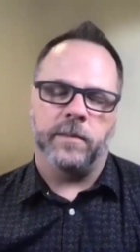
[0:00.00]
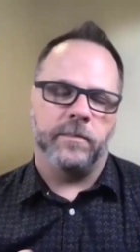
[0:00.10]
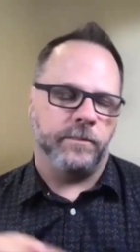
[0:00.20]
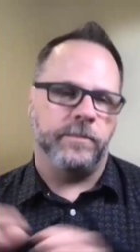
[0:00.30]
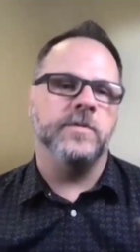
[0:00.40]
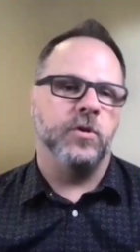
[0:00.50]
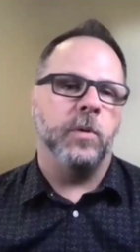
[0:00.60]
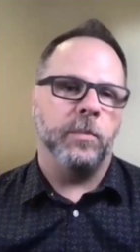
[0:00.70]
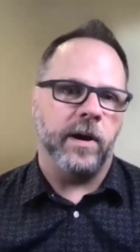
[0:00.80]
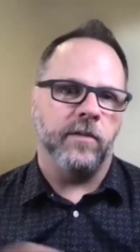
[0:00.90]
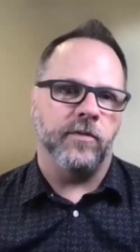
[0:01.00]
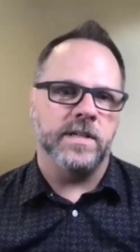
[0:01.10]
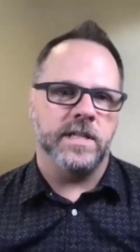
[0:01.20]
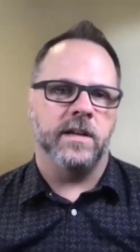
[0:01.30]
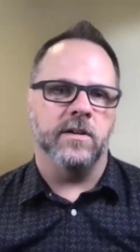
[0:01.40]
I'm super
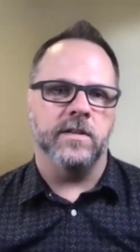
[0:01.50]
paraphrasing here.